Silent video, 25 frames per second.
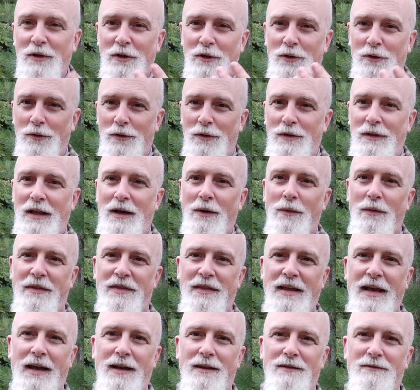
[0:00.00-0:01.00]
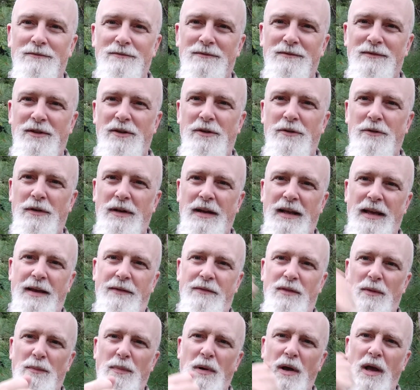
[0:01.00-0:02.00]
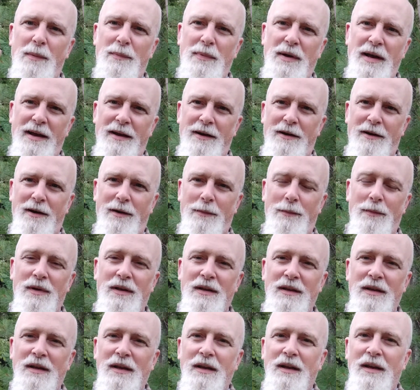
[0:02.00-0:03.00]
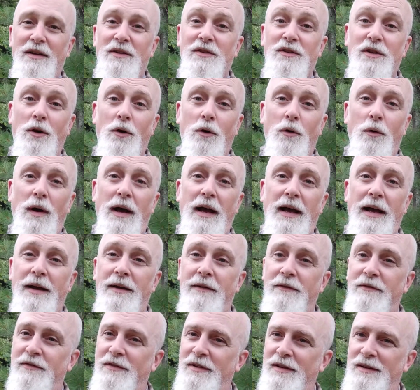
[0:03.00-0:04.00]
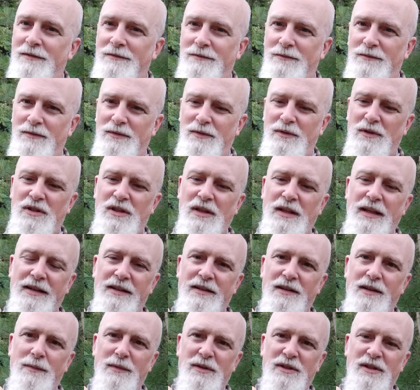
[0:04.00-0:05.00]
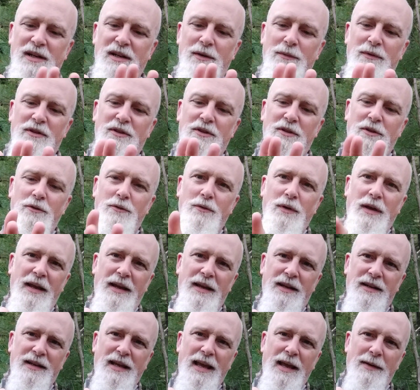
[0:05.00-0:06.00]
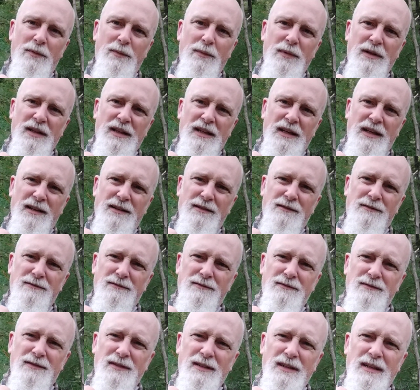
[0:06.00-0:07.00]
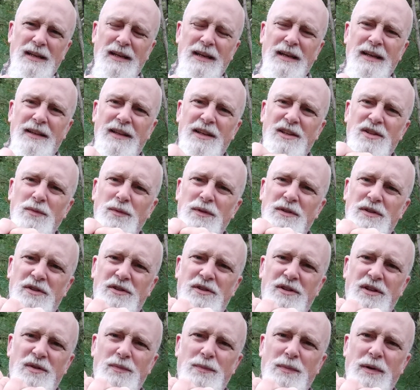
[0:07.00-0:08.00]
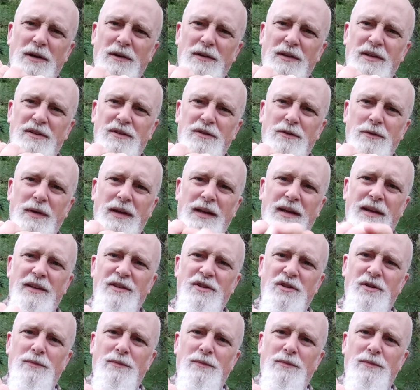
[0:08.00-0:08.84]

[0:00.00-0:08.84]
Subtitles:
Good luck with that. You're going to have the Popeye arm. So I've selected a machete with two-hand capability. This one's just barely two hands.